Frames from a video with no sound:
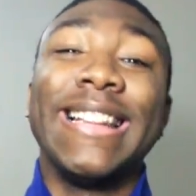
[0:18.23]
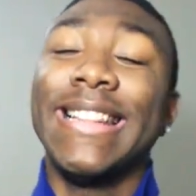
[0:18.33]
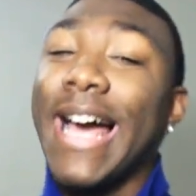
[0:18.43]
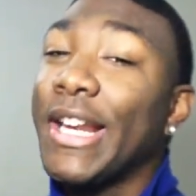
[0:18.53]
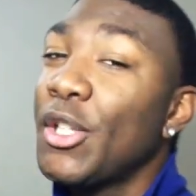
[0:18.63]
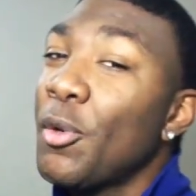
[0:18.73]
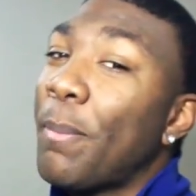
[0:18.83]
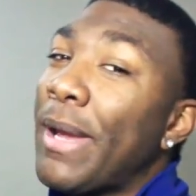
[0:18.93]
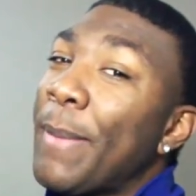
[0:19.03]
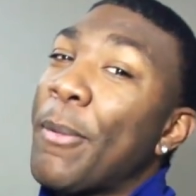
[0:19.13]
a lot of
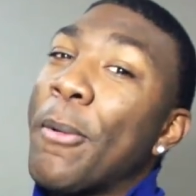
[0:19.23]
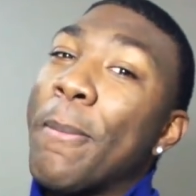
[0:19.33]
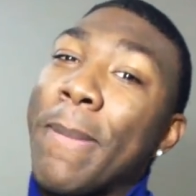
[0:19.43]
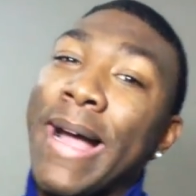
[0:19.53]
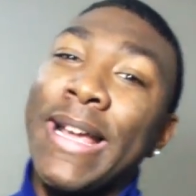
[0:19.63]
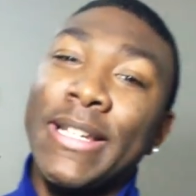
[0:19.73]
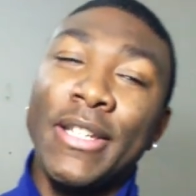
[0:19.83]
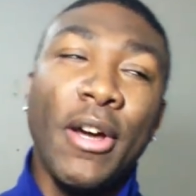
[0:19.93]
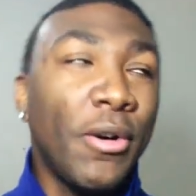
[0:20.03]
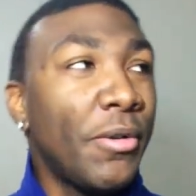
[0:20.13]
you people
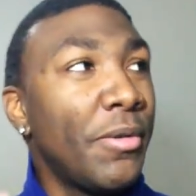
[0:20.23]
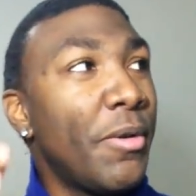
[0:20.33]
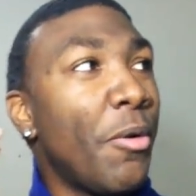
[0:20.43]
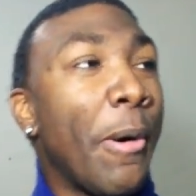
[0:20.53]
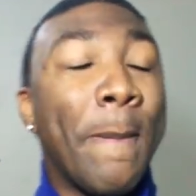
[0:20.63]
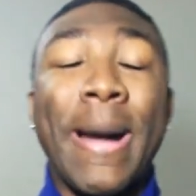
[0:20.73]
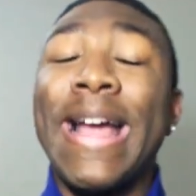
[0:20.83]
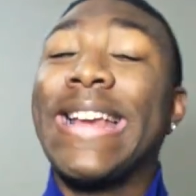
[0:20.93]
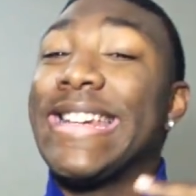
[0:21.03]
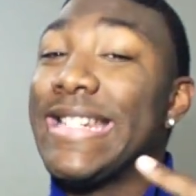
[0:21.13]
might know, or
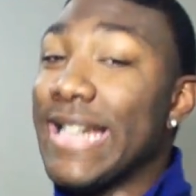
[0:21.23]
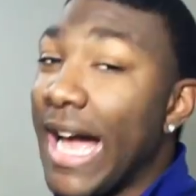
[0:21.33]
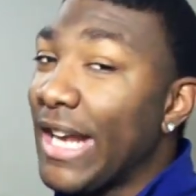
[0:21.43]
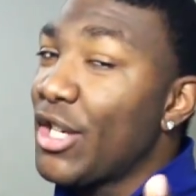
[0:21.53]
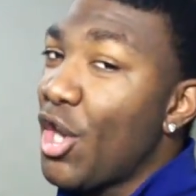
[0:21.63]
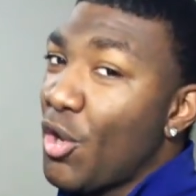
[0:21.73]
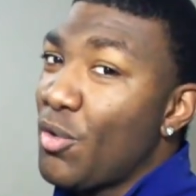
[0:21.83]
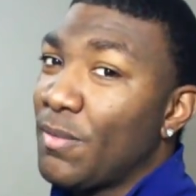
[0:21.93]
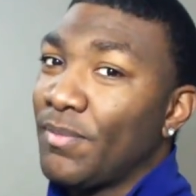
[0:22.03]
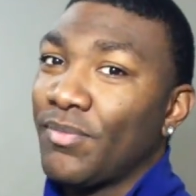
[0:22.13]
might not
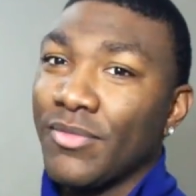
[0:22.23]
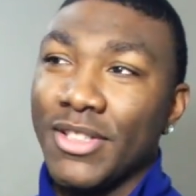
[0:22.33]
know,